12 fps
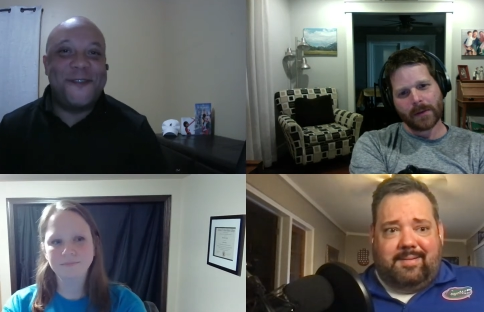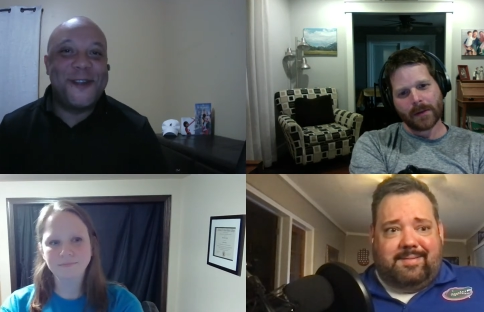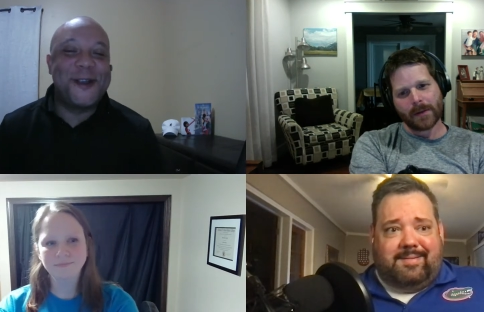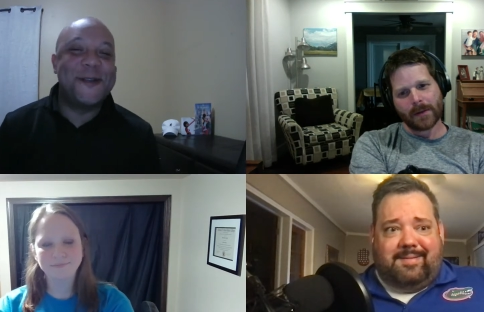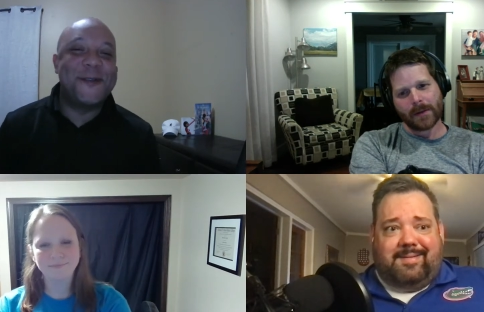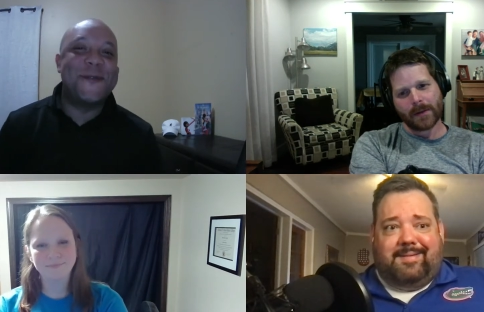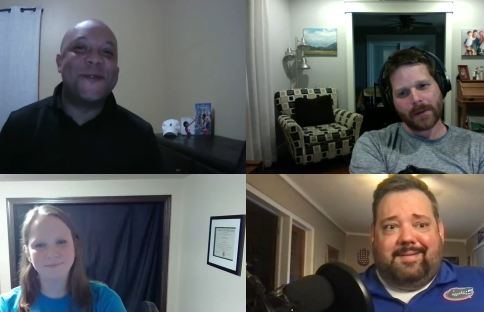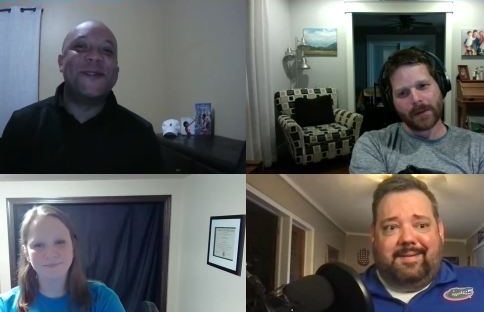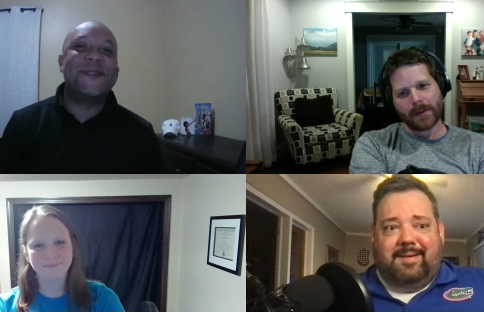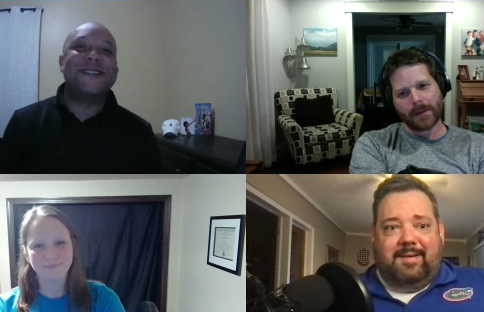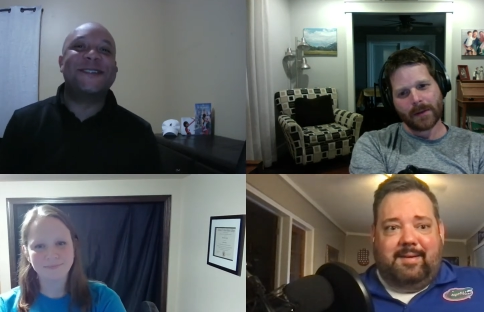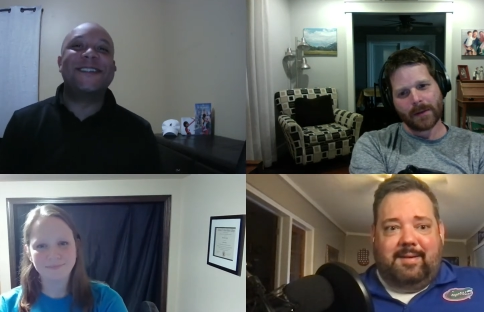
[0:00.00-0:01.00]
Speaker 1: I figured it
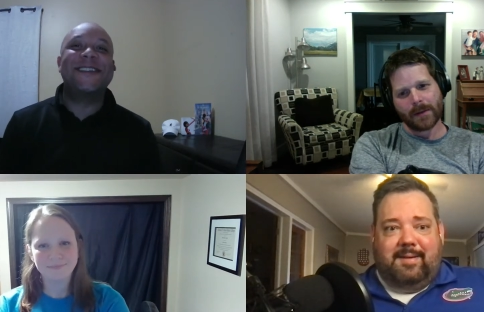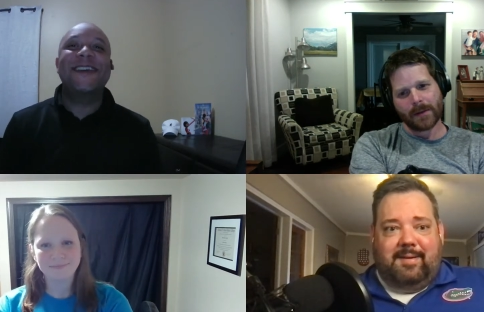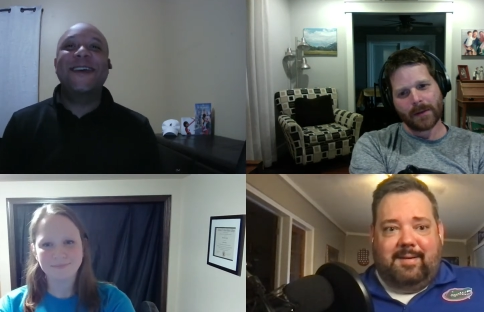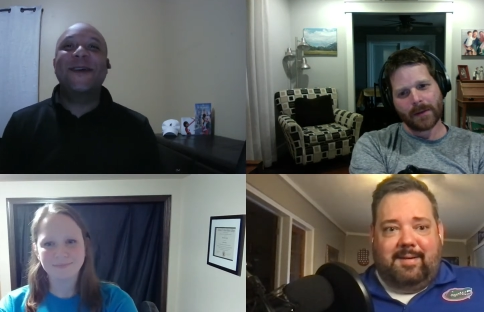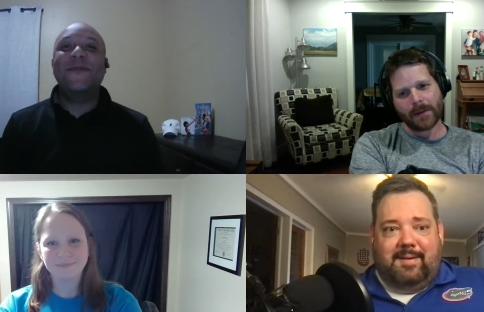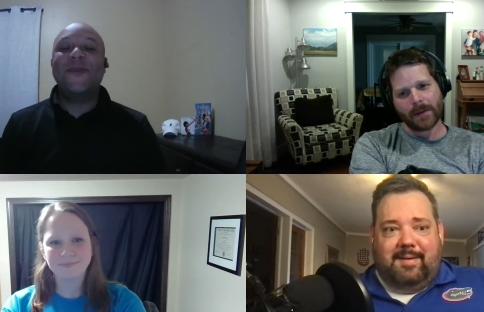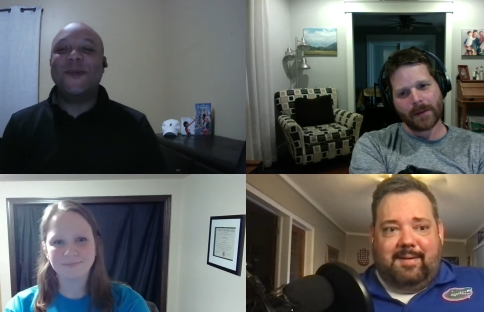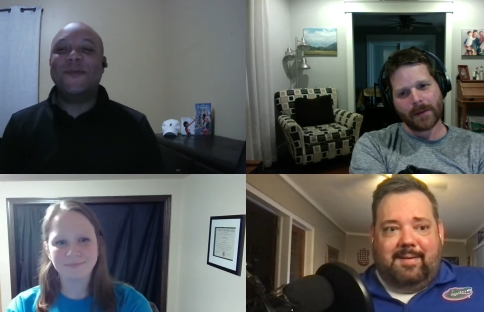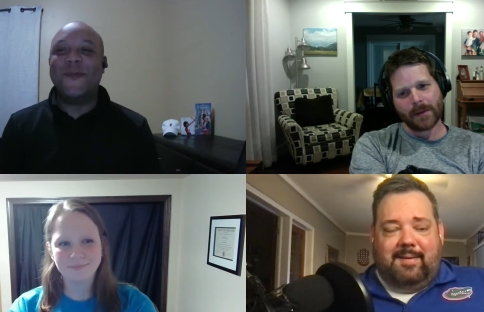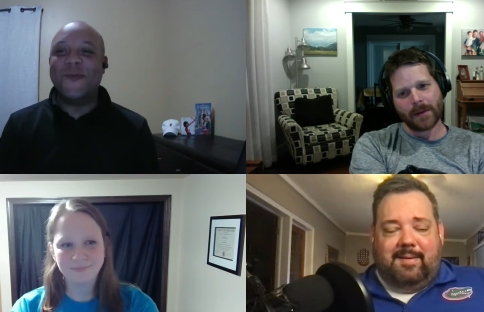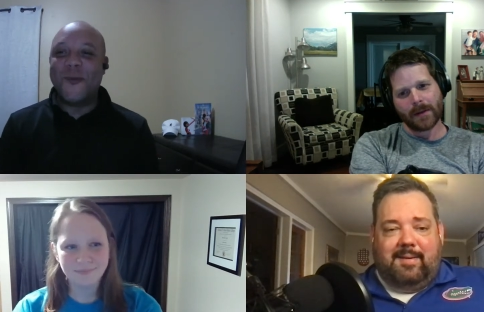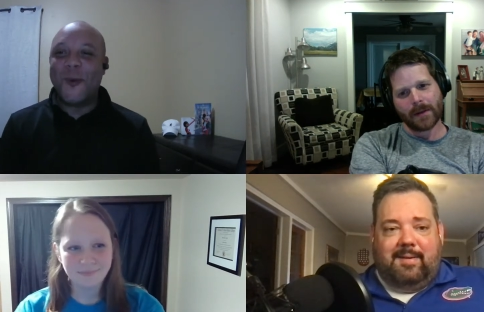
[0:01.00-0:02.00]
would have just
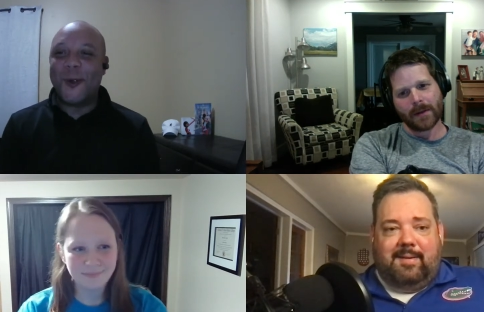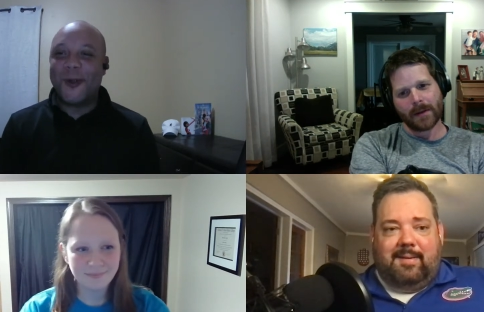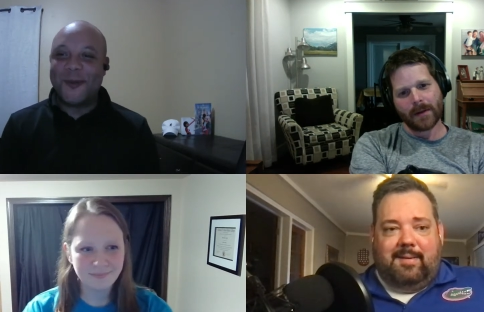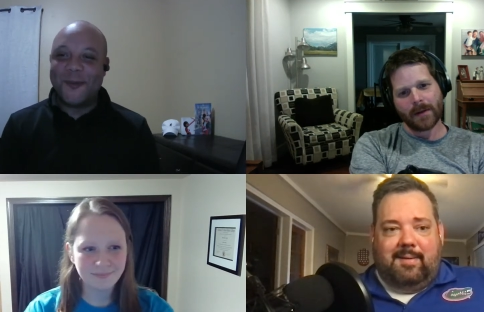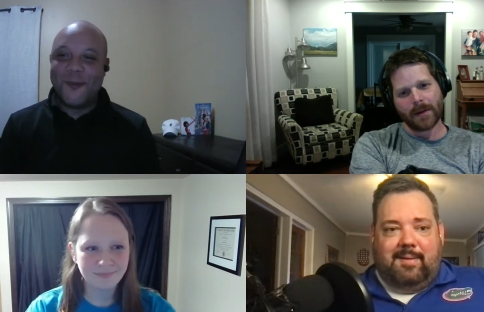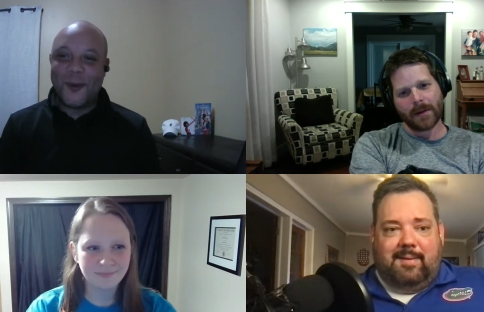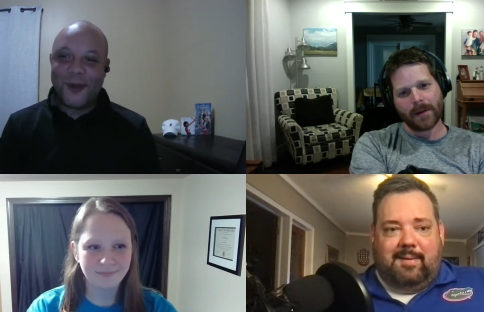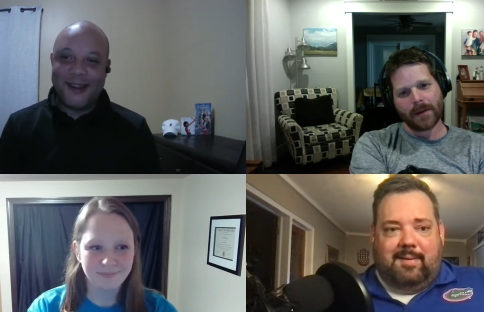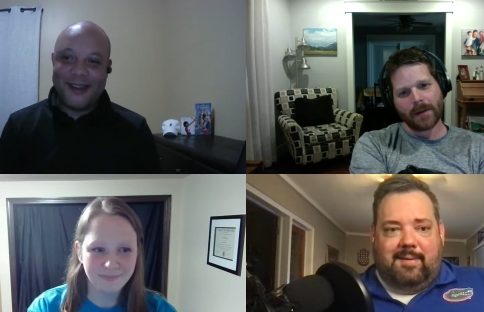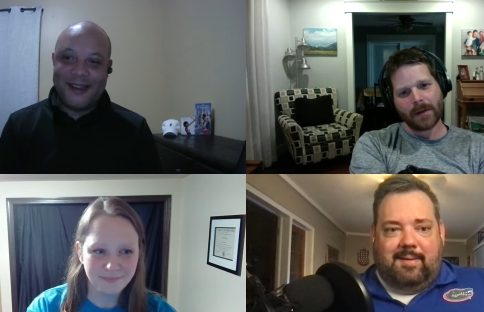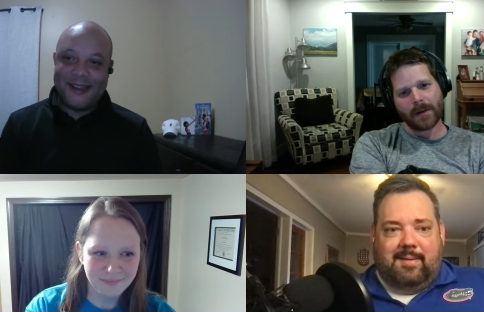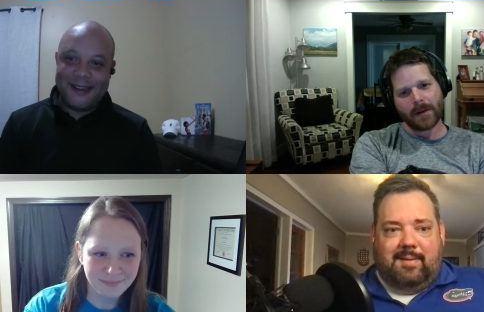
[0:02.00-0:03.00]
been more, mm.
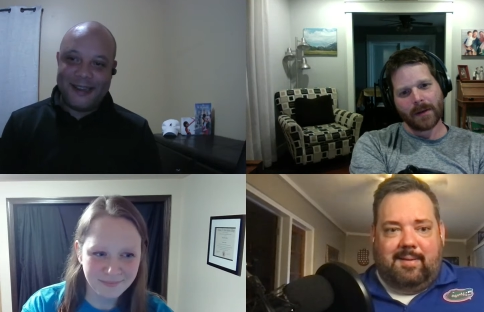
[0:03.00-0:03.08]
more.